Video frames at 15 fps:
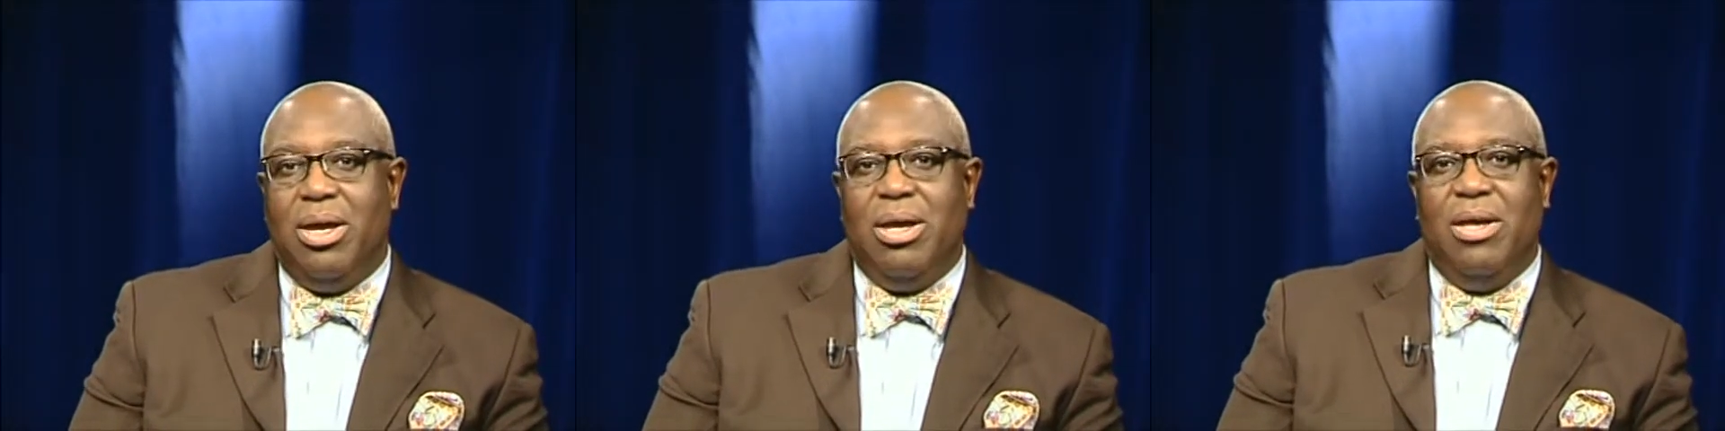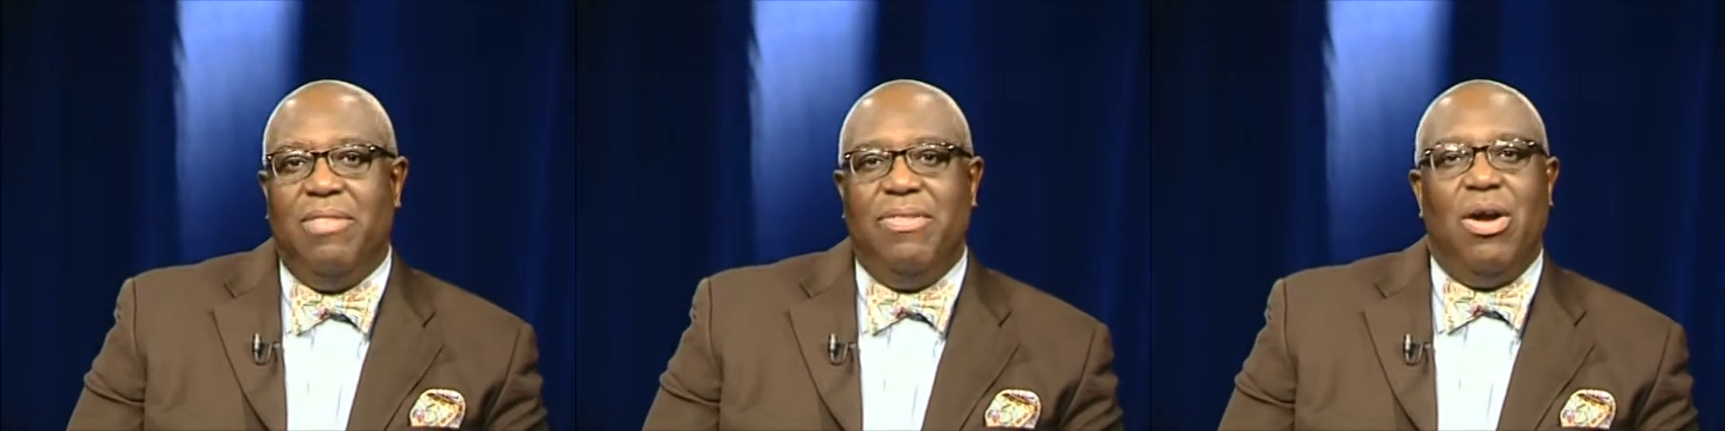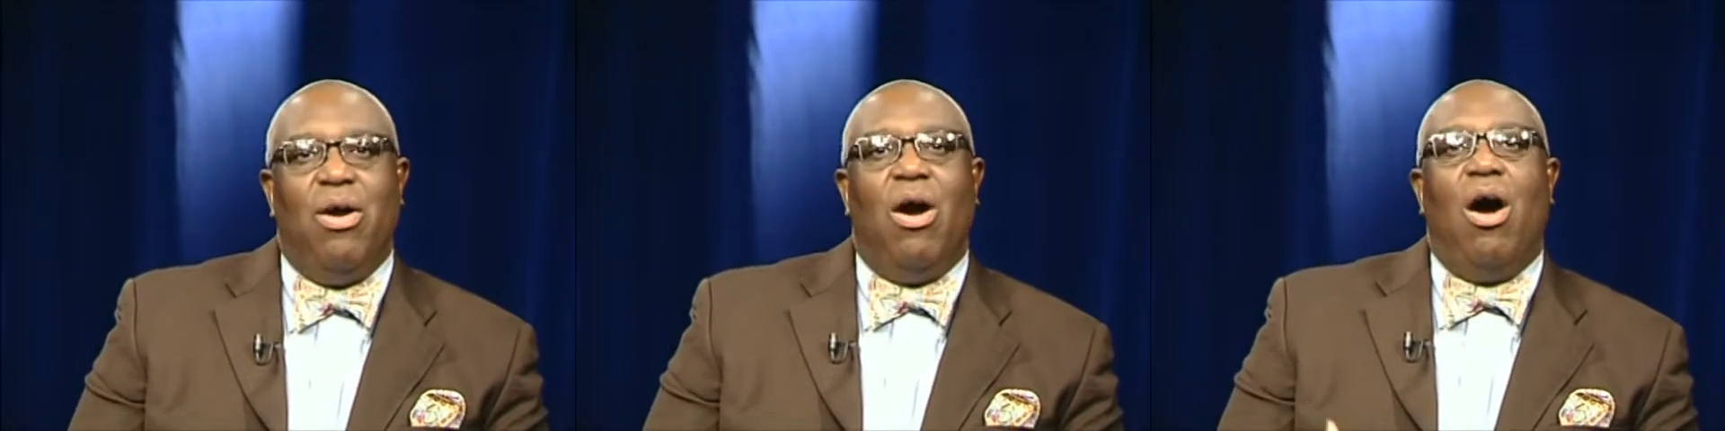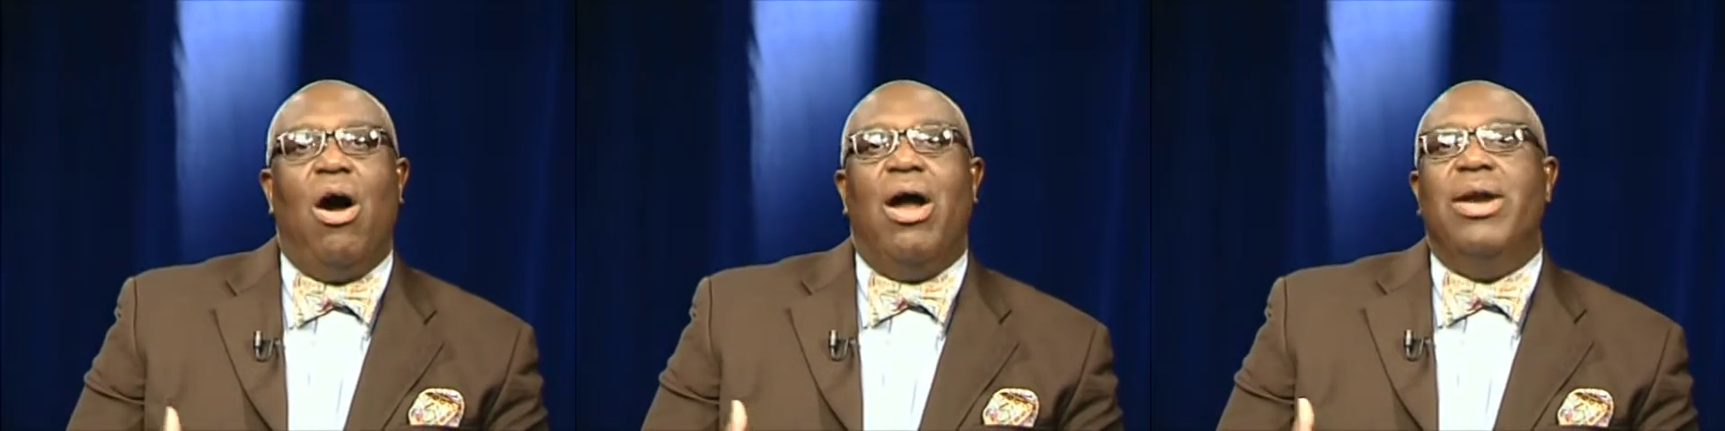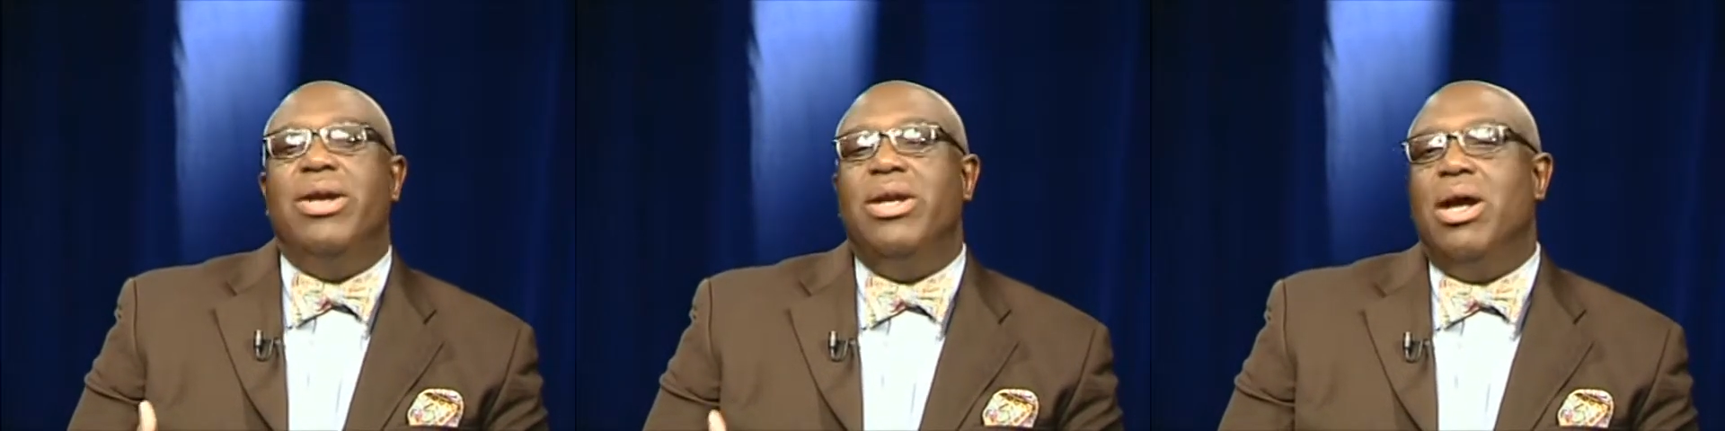There
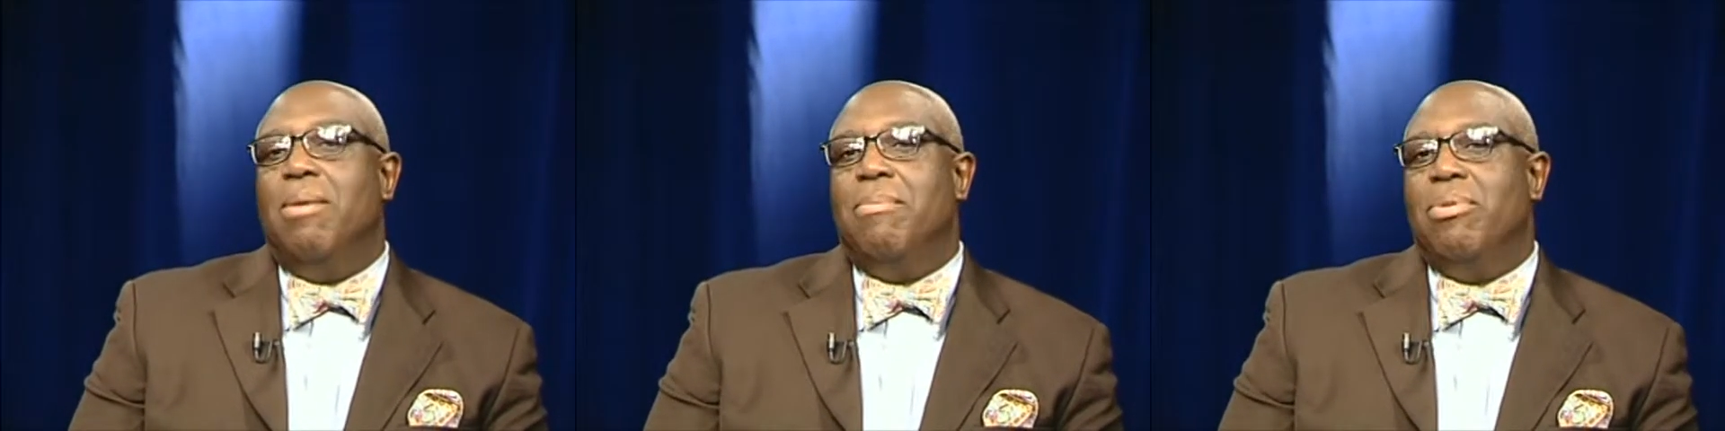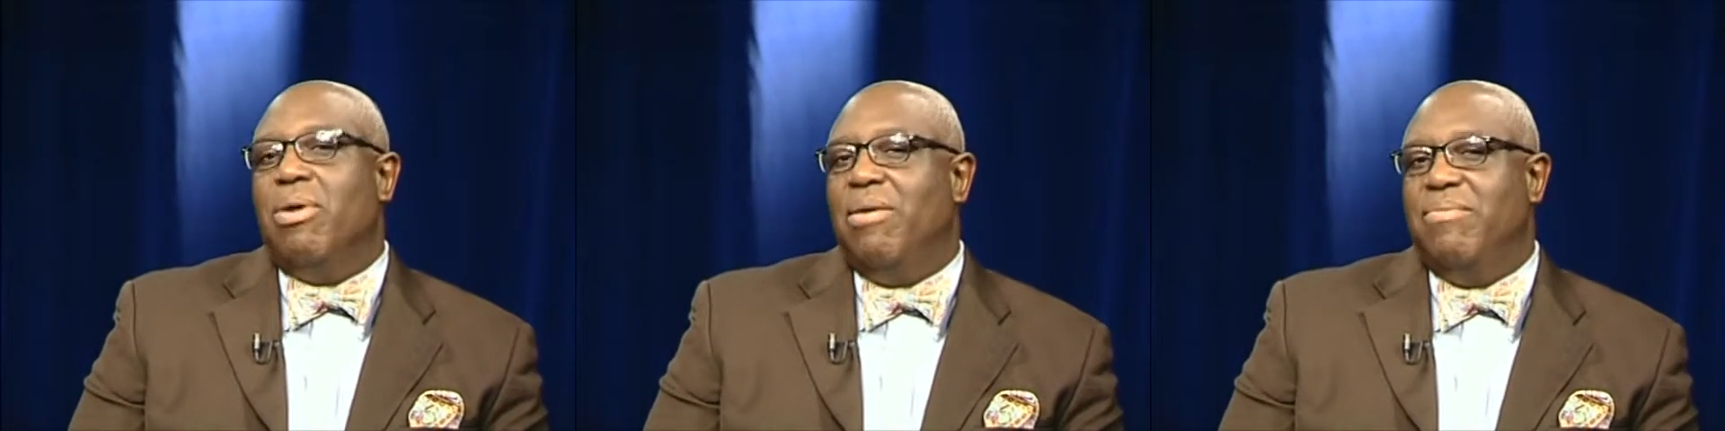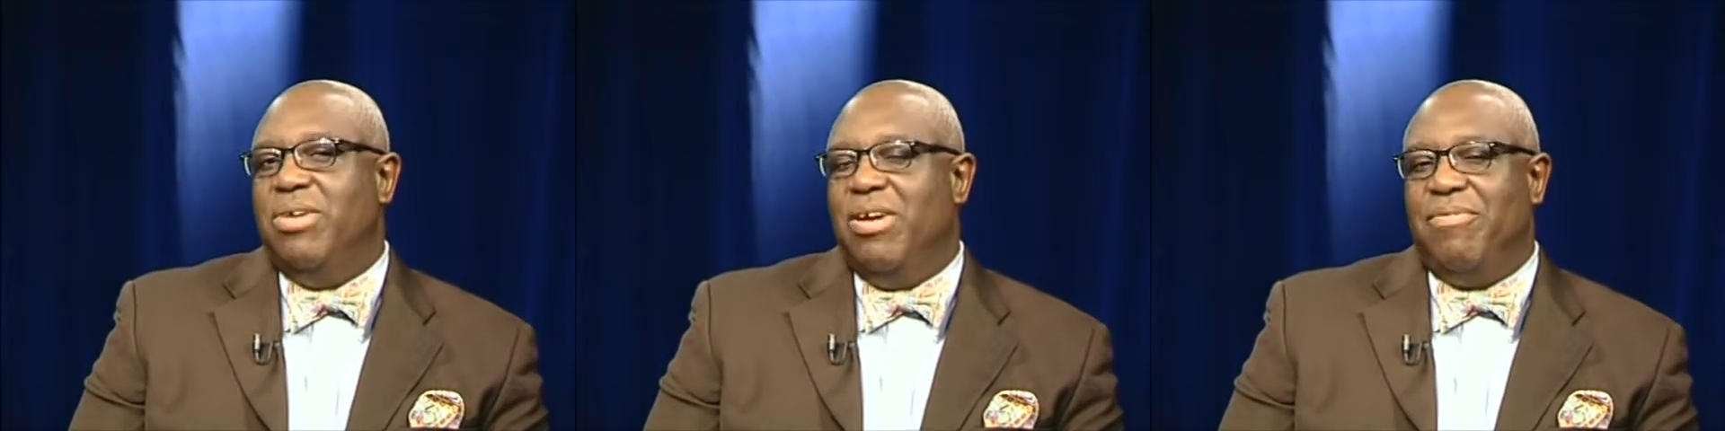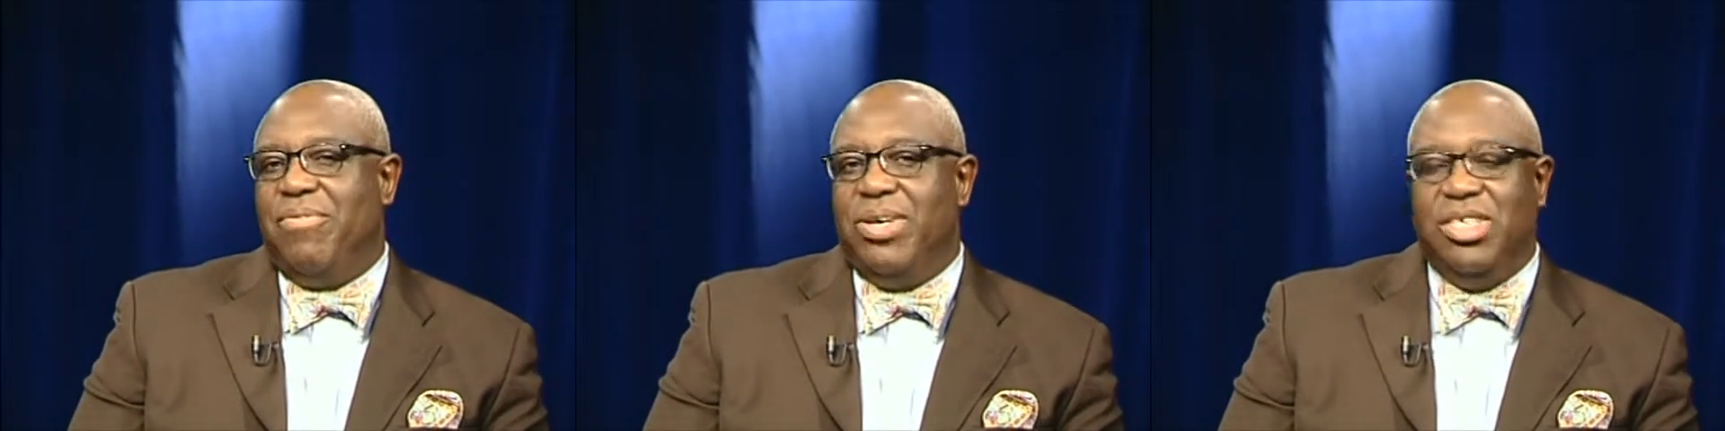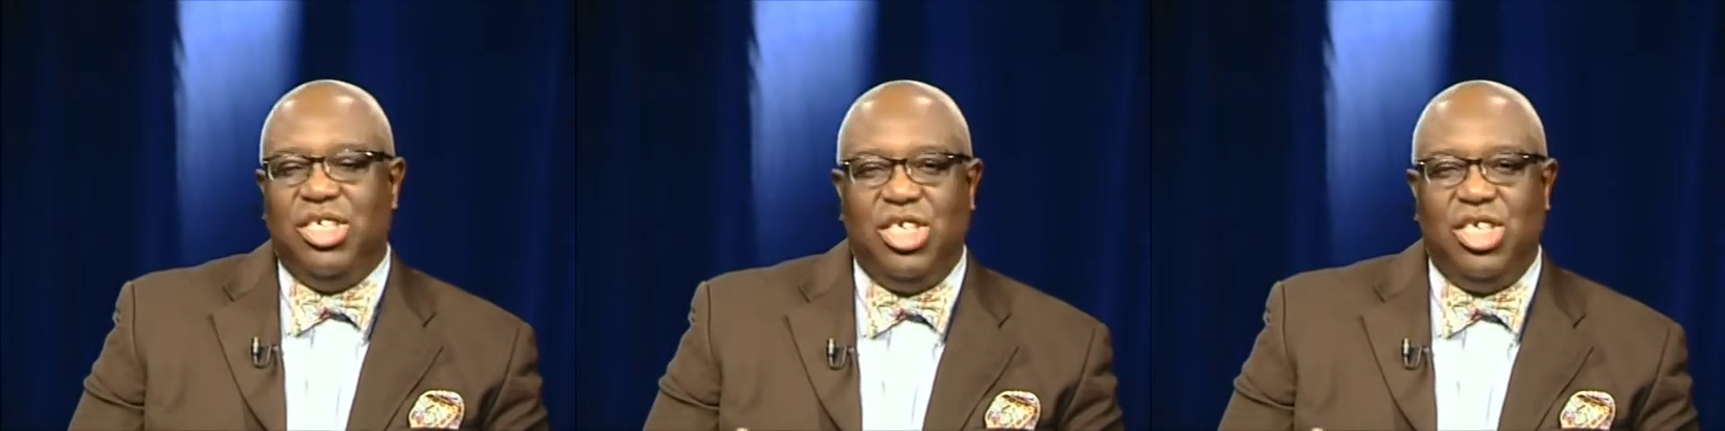are a number of different